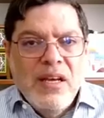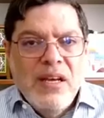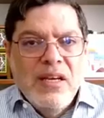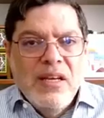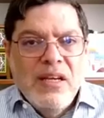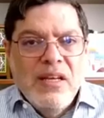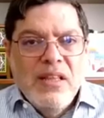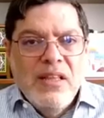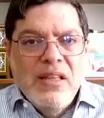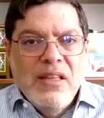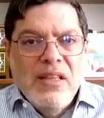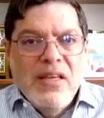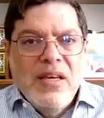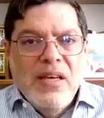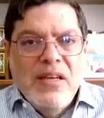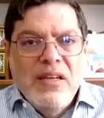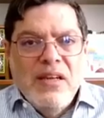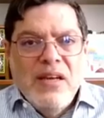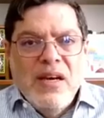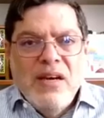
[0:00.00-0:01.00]

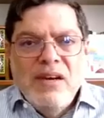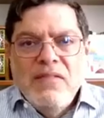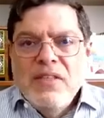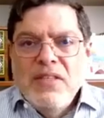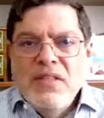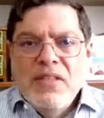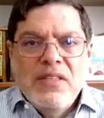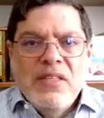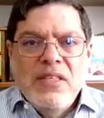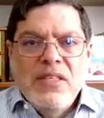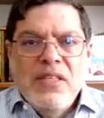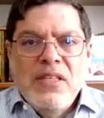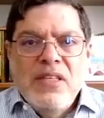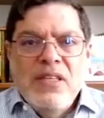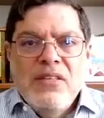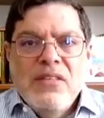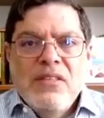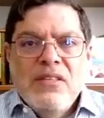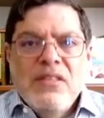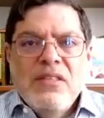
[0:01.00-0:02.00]
then obviously
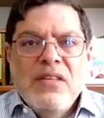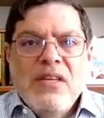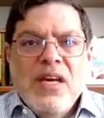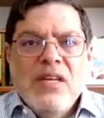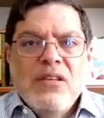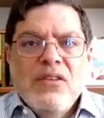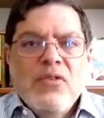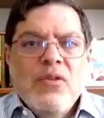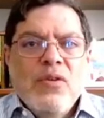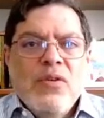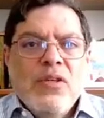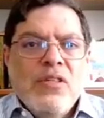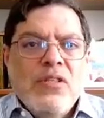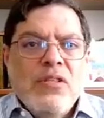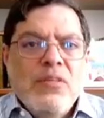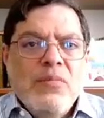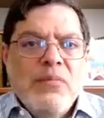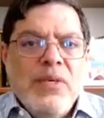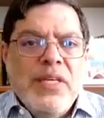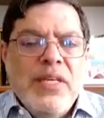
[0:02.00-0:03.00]
there's not going
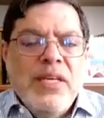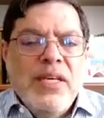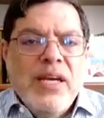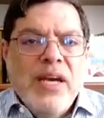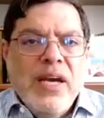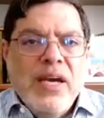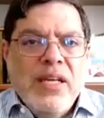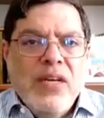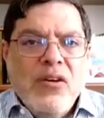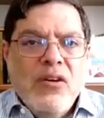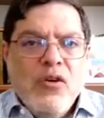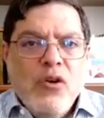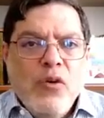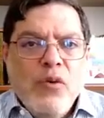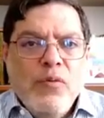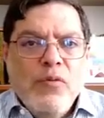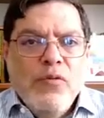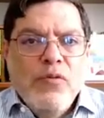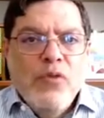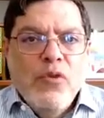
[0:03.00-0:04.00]
to be any
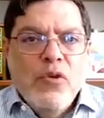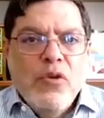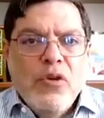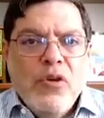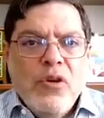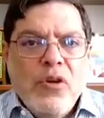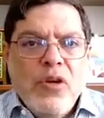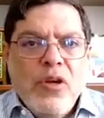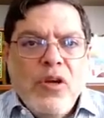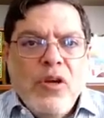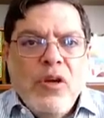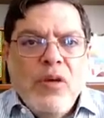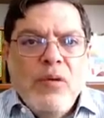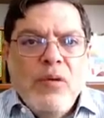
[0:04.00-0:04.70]
hope for